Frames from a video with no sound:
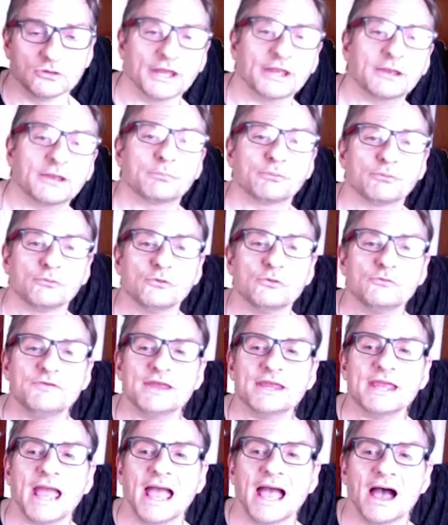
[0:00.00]
Like
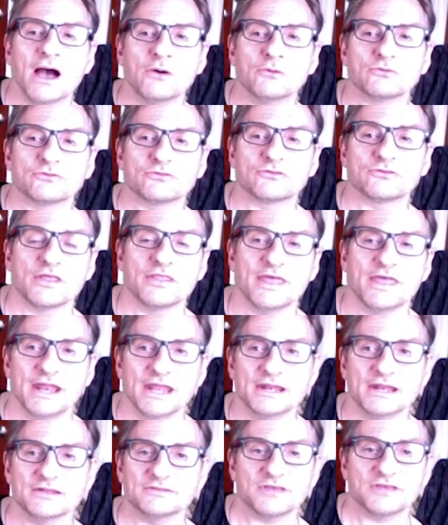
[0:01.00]
proving out that
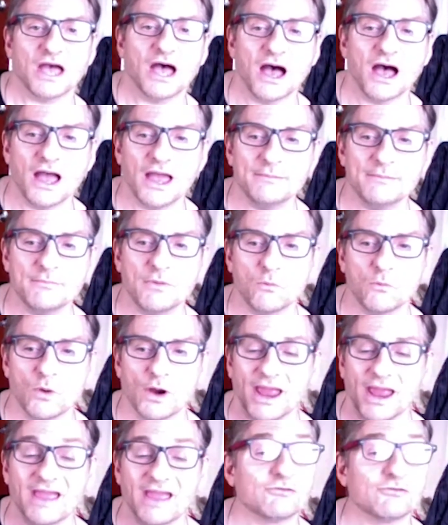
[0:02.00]
in a time
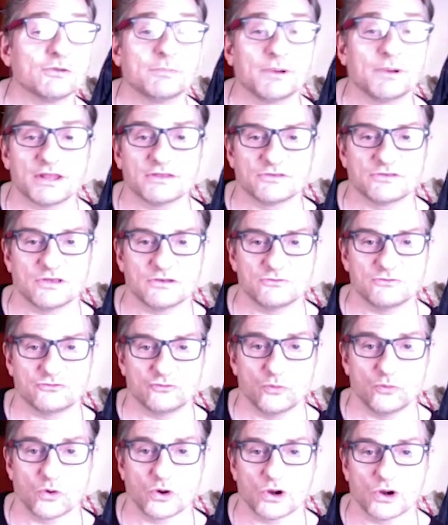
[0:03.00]
where everybody's
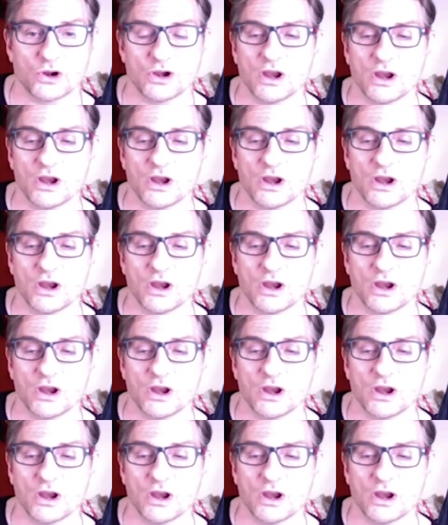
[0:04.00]
unsure,